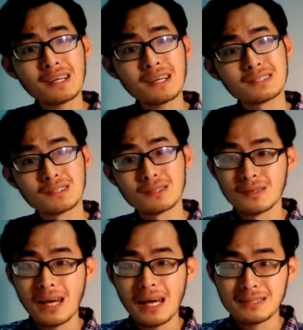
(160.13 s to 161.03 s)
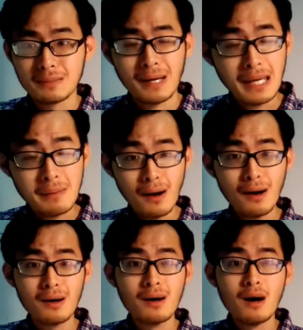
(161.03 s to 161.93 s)
It's also known as the
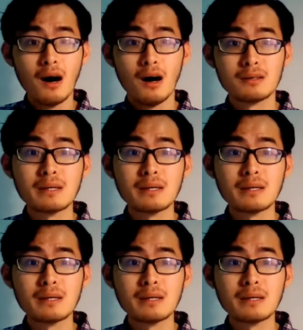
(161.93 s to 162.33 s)
Buckyball or